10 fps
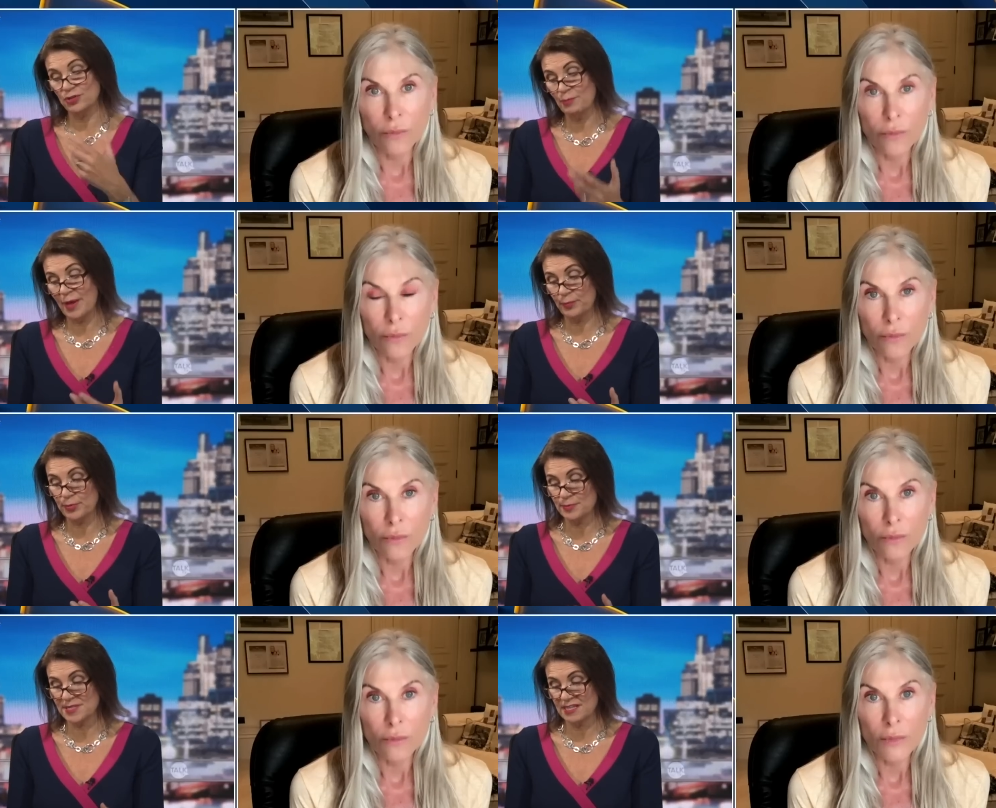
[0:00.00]
Speaker 1: know the male
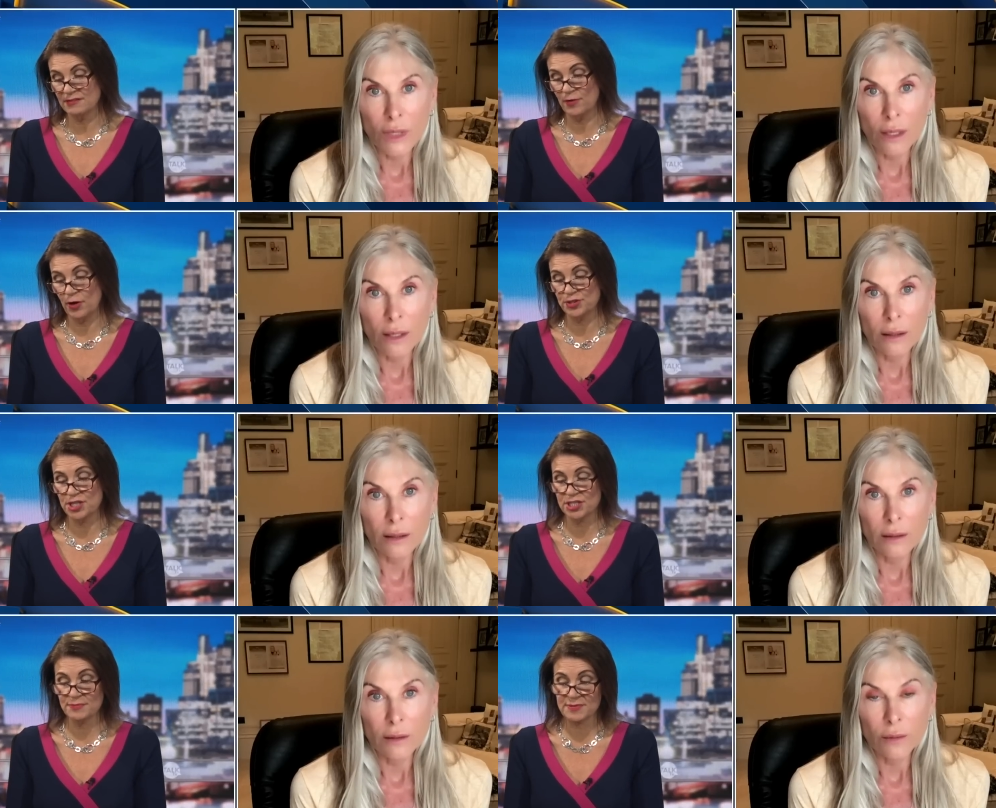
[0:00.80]
puberty
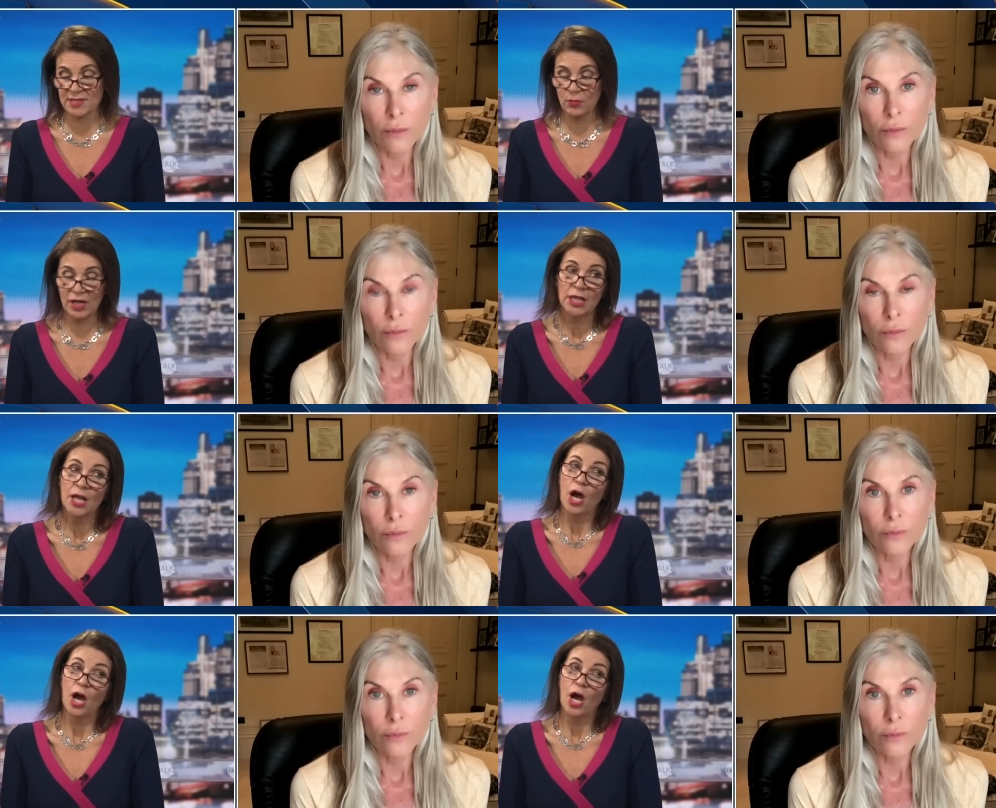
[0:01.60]
advantage, and people say, well,